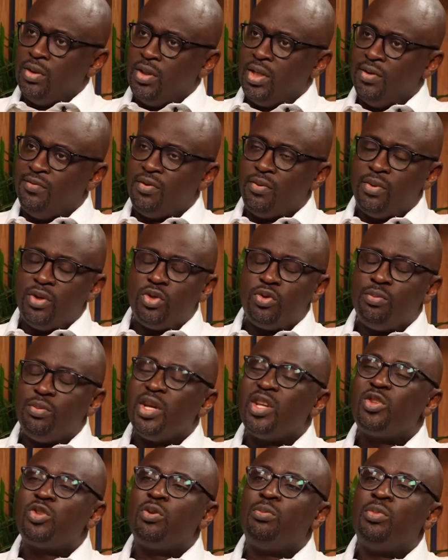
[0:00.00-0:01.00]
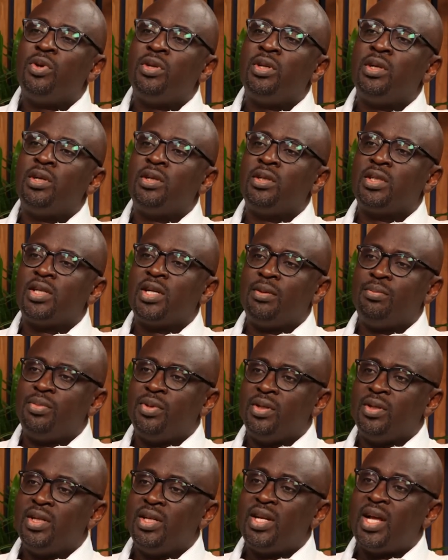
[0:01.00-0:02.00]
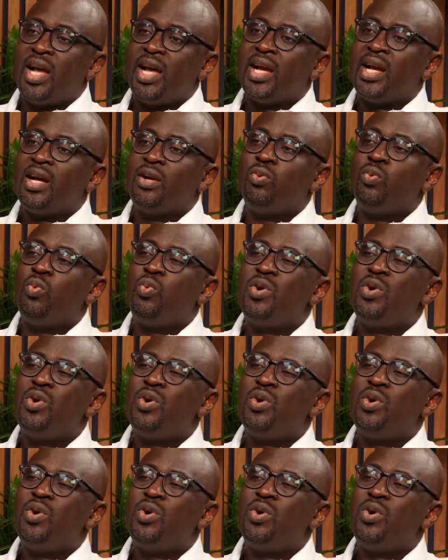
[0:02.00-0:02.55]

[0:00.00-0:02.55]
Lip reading: if I want to make somebody else happy, then I can